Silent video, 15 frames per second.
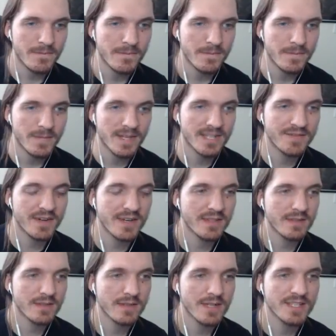It's
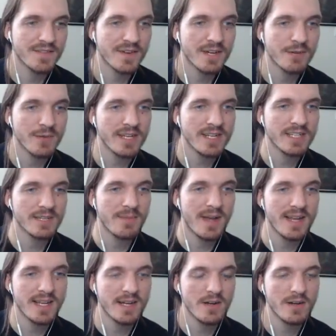very weak
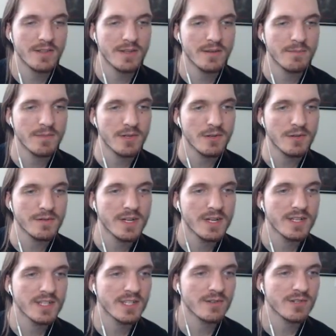depending on the move.
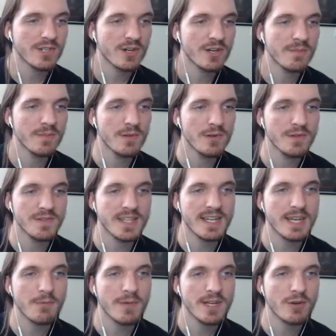So certain moves, they
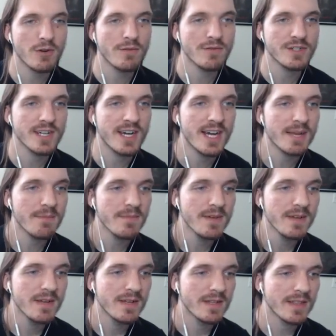get weaker over time.
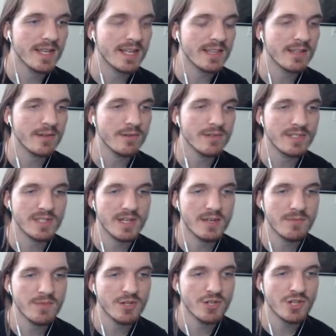Like those
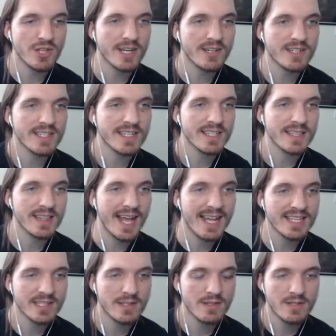neutral airs that
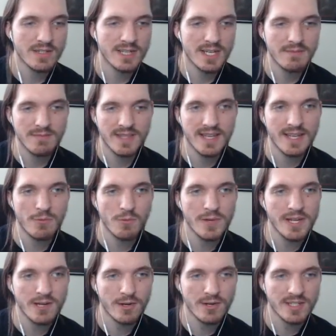last a long time, they get
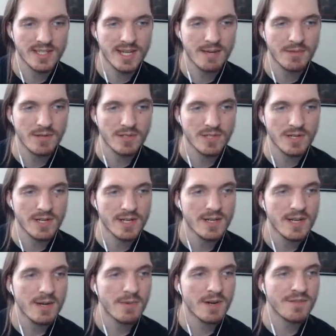weaker as time goes on.
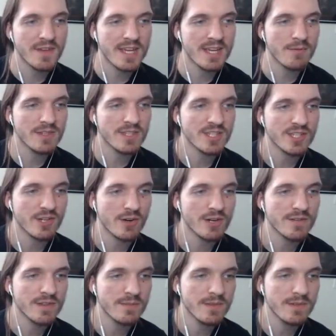But if I hit with the start of
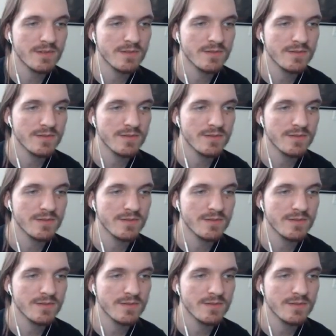the move...